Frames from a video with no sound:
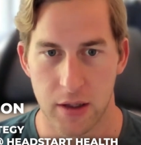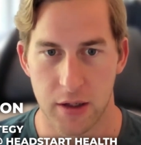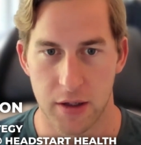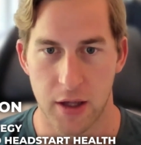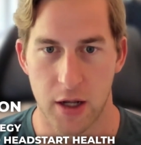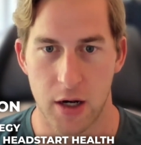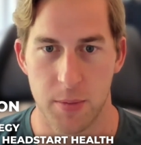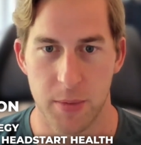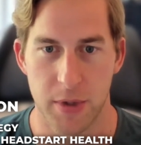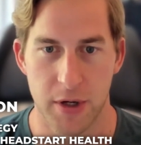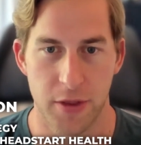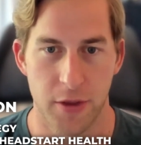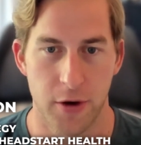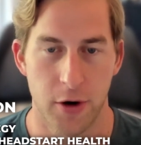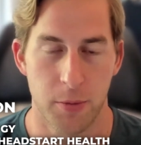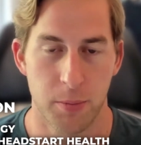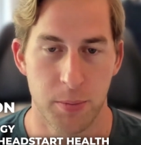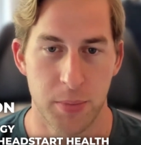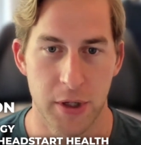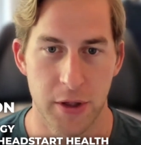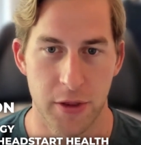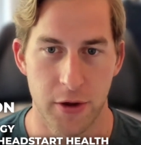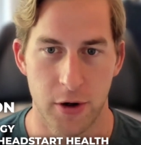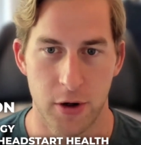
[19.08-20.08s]
kind of
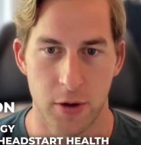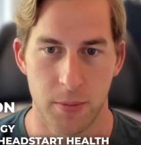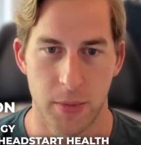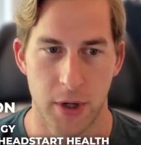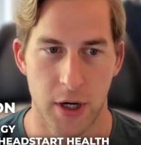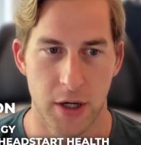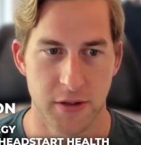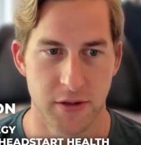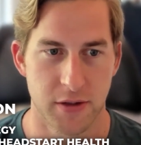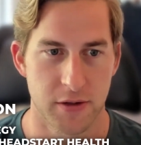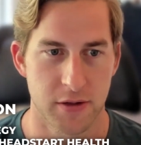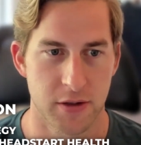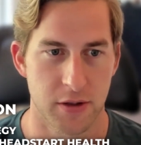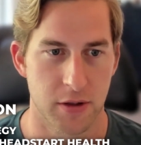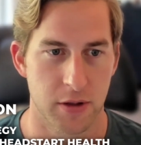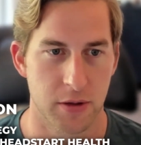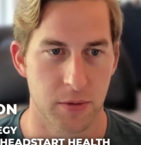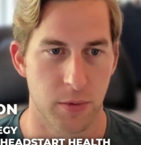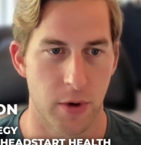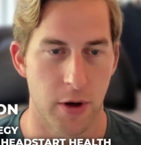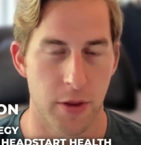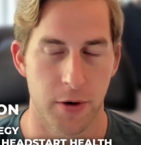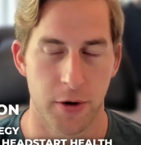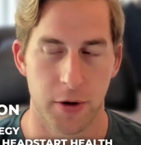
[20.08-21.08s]
be their own bosses
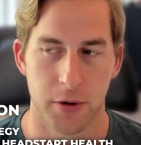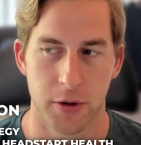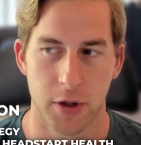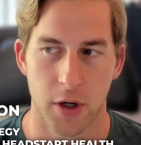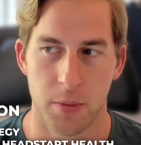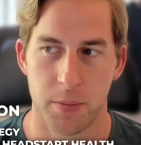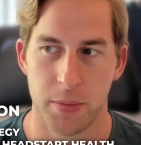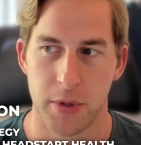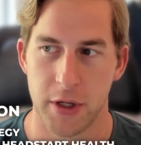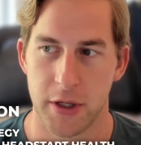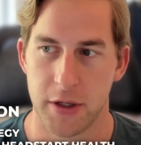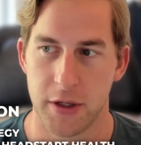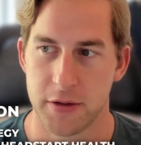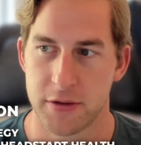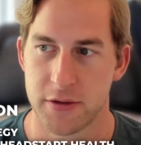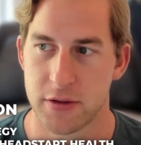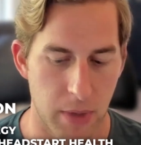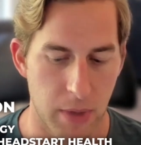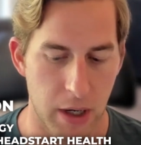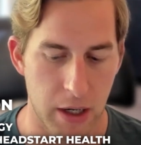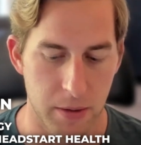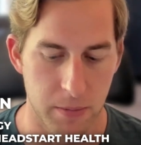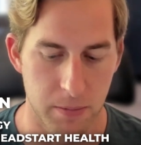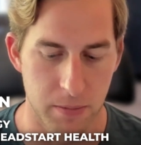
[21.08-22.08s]
and run their own
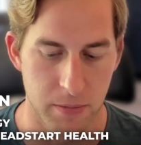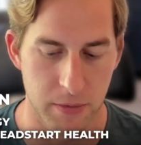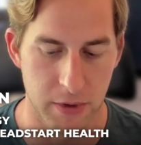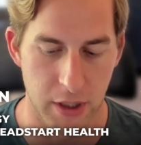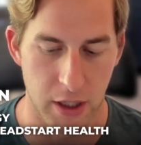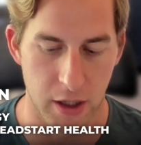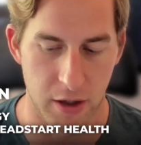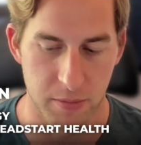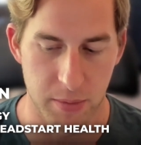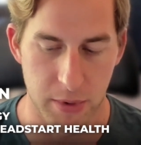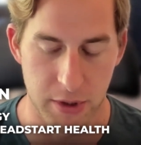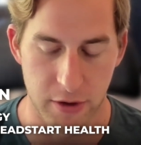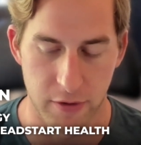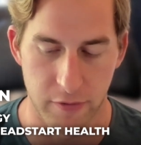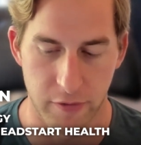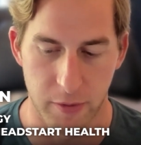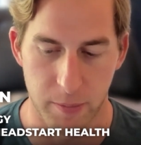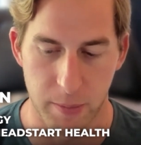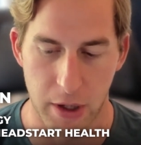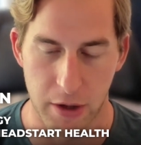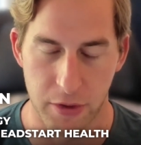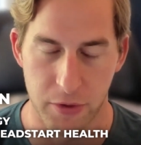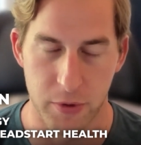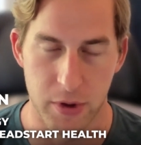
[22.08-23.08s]
companies. I've been here for
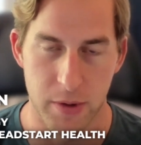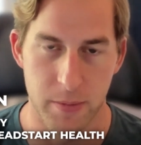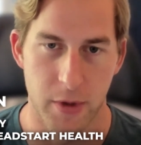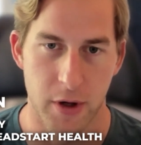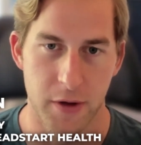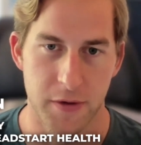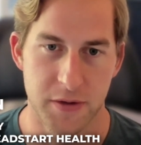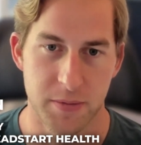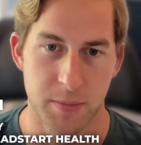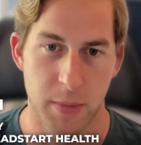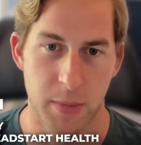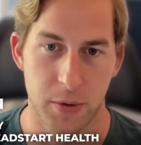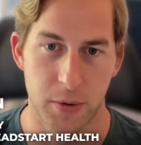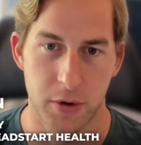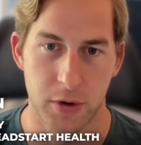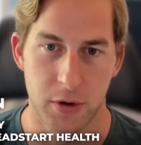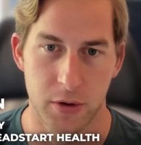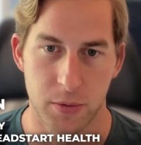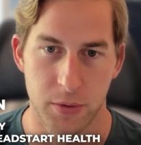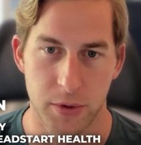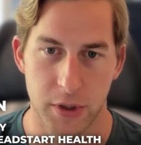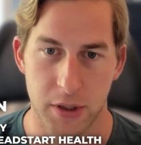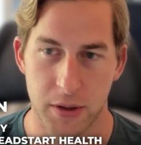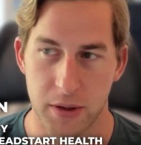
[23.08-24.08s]
about 3 months. My
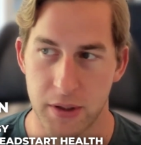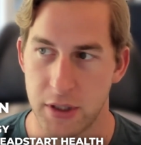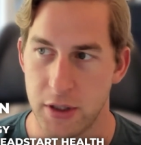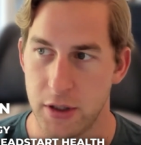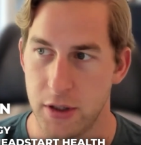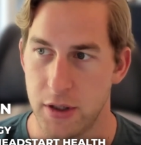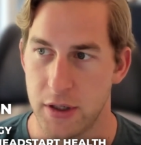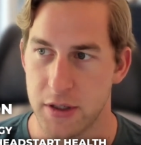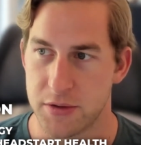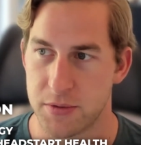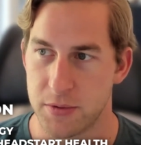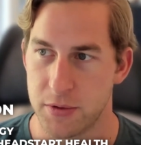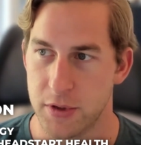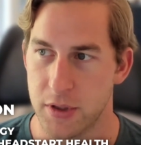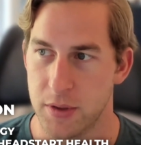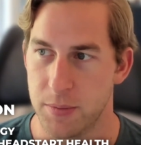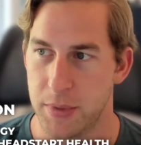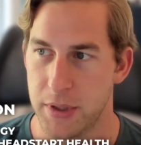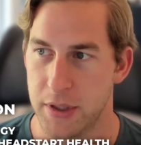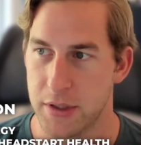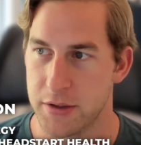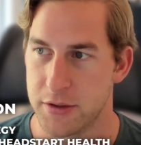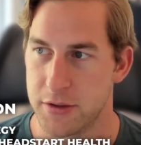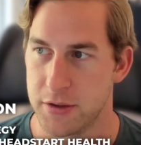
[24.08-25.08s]
role here has really
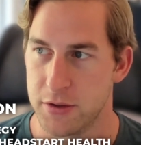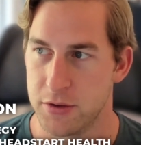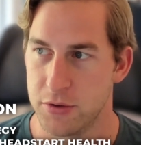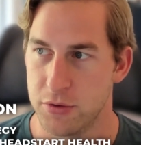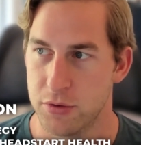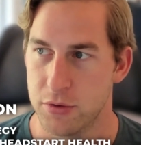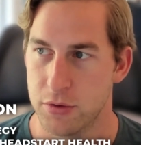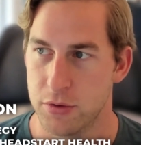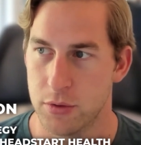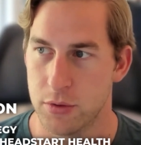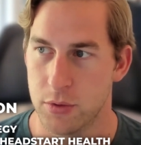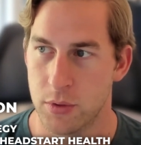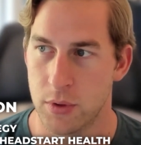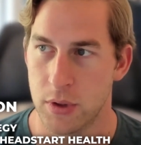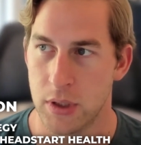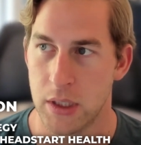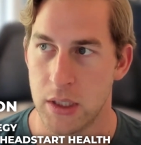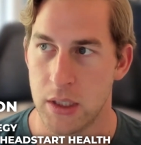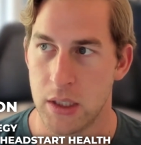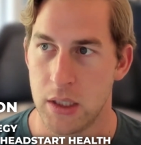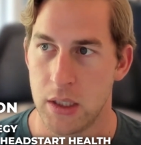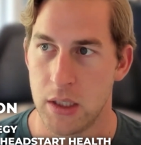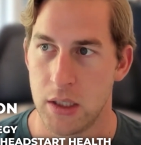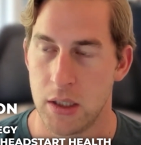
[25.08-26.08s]
been to
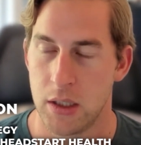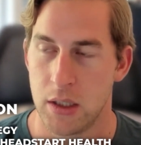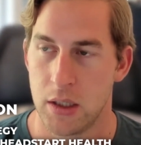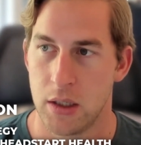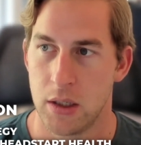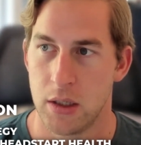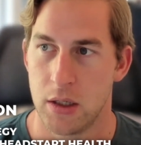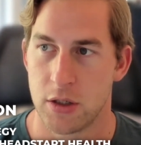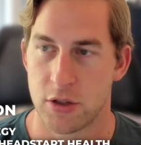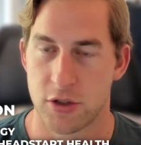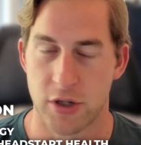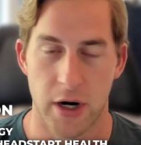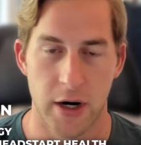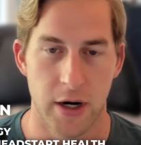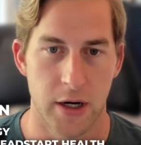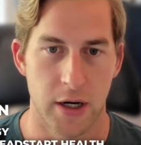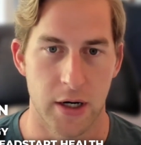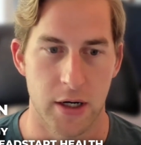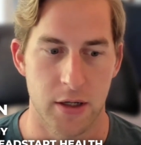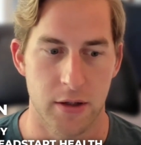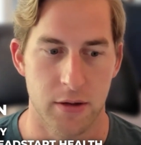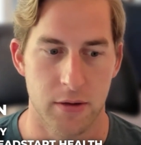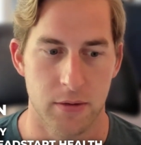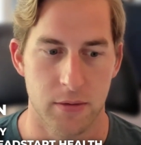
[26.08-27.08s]
try
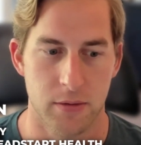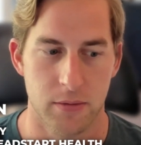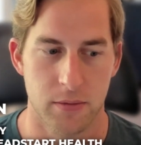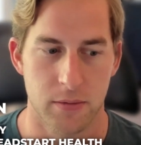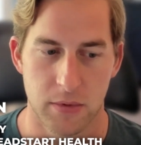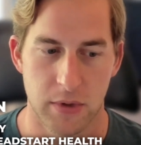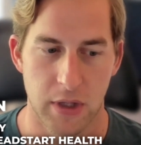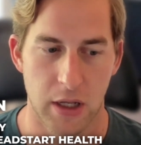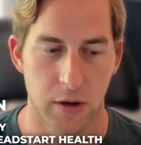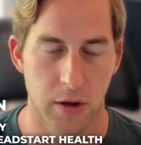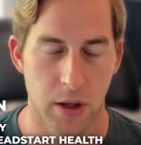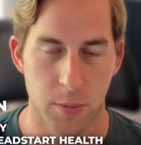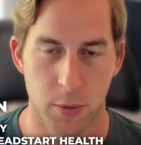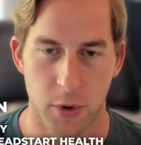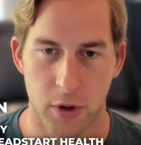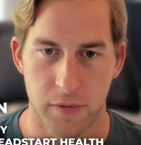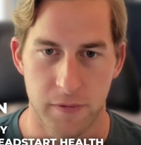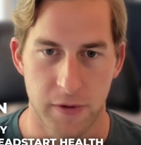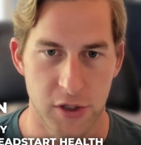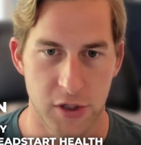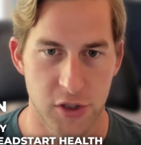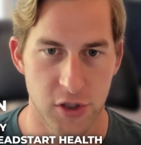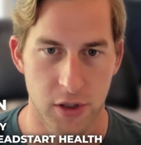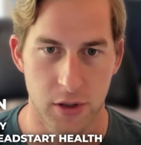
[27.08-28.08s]
and get a lot more
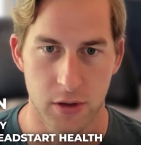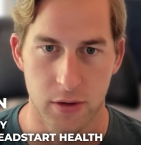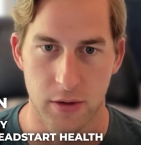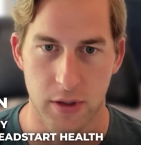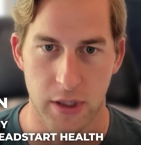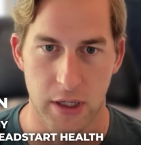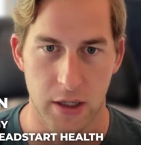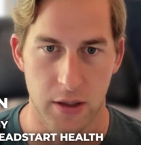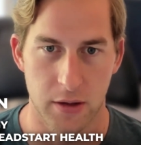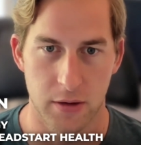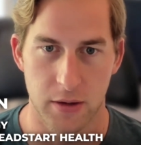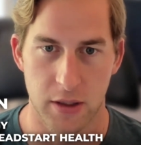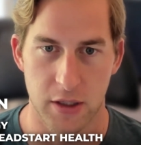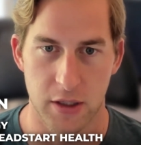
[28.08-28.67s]
efficient and